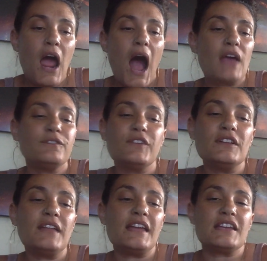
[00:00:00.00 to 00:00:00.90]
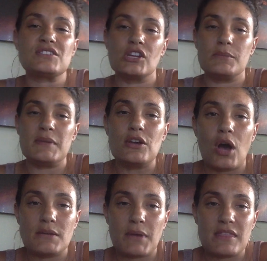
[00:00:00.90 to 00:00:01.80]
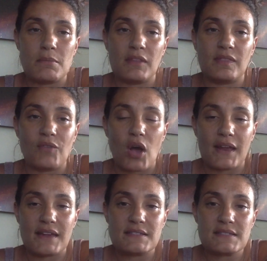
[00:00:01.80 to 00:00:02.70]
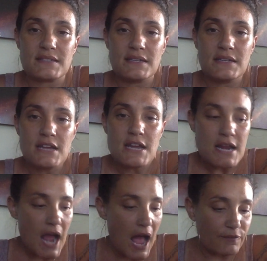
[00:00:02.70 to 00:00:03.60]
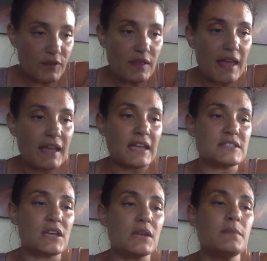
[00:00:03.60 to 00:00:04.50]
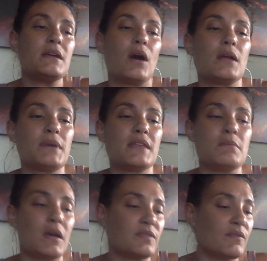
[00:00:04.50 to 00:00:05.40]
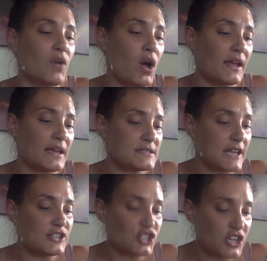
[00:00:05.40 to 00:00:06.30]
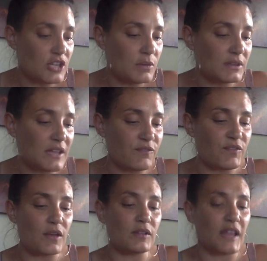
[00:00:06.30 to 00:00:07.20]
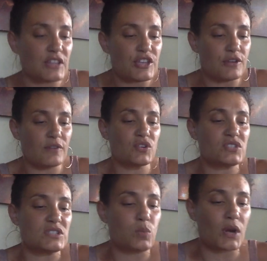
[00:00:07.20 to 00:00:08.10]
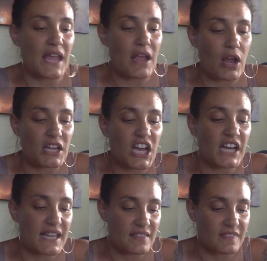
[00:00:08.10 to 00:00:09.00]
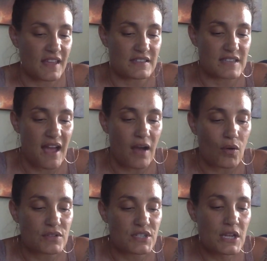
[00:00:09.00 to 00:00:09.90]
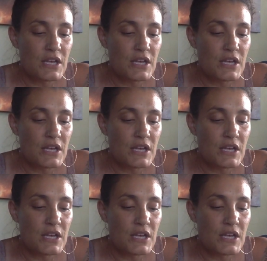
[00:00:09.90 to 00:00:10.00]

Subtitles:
I feel like is going to be gone by the month of August. I feel like it's going to be gone by the month of August. I genuinely feel like the universe is working on cutting things out.